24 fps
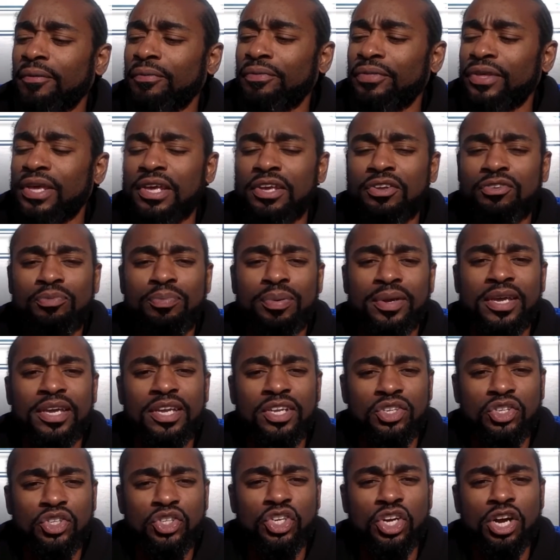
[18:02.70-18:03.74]
things
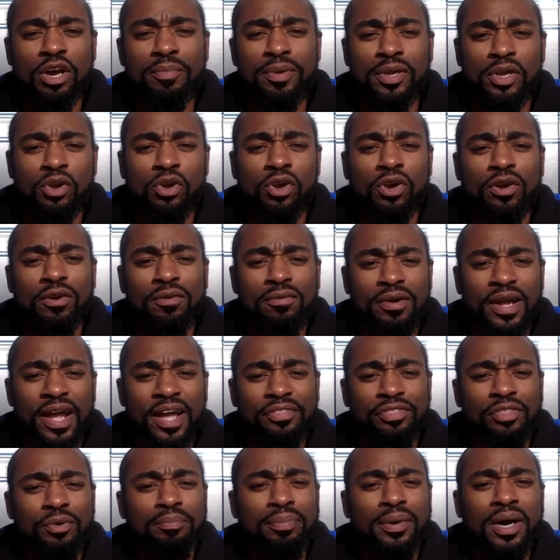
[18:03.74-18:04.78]
being chubbier
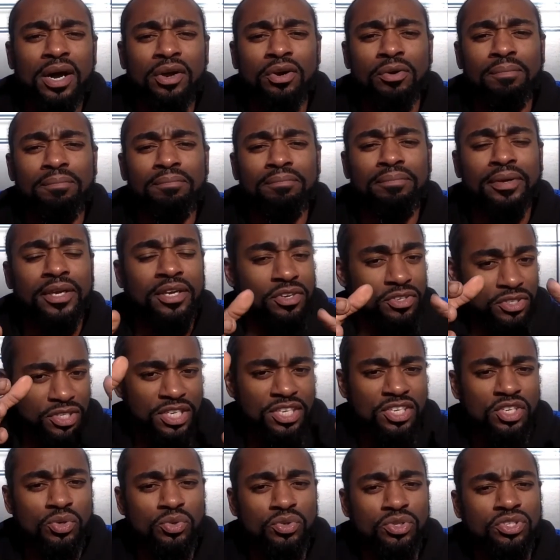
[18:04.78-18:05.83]
at the bottom because he
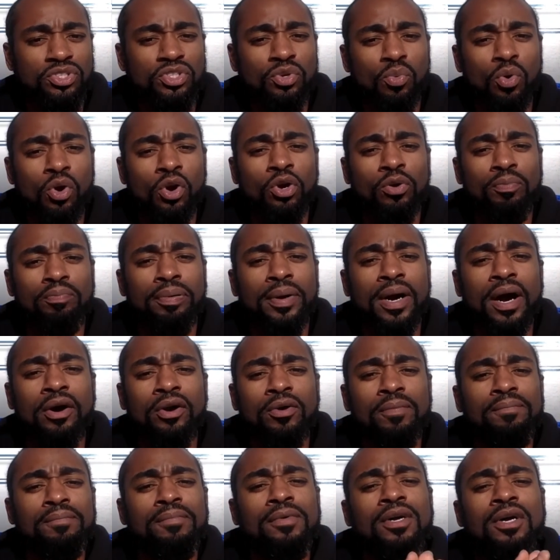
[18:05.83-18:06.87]
uses the word
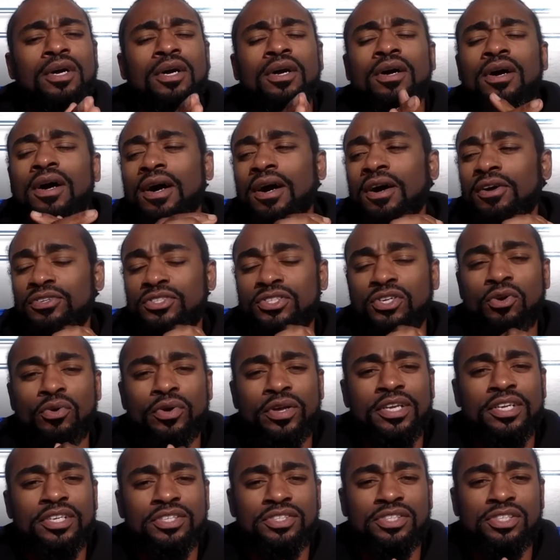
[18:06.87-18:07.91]
bottom also in
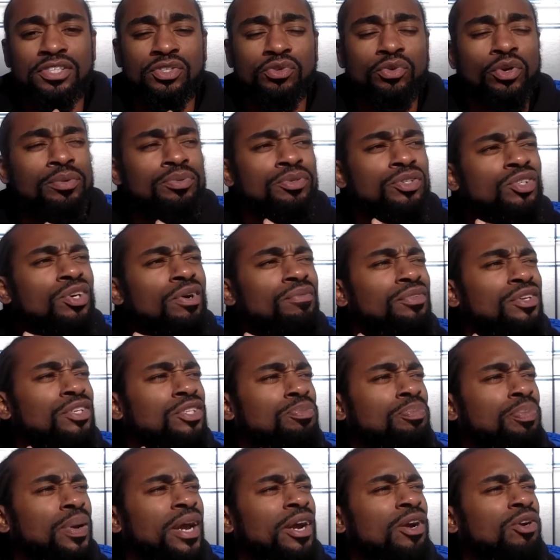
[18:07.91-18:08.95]
his description of this
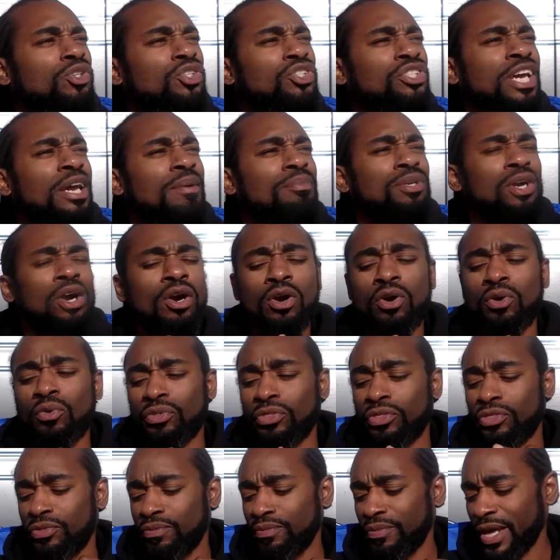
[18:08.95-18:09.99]
pear-shaped
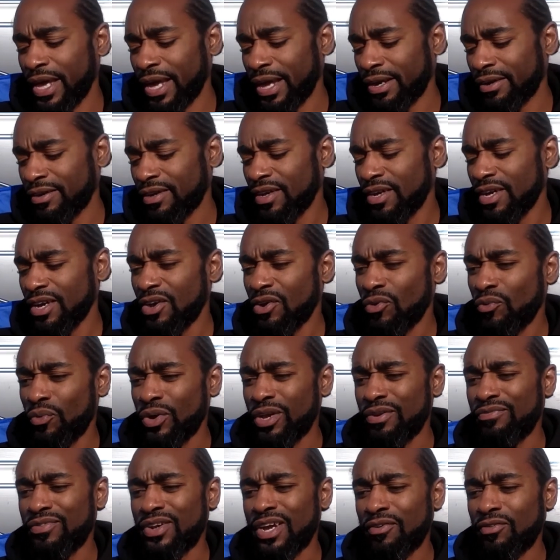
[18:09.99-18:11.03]
earth that
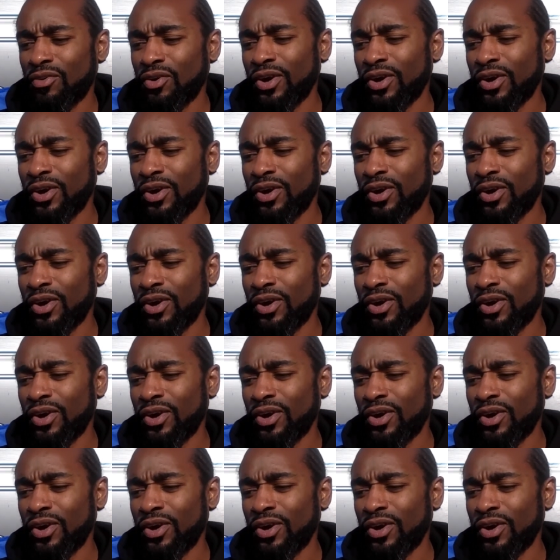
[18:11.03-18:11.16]
we've never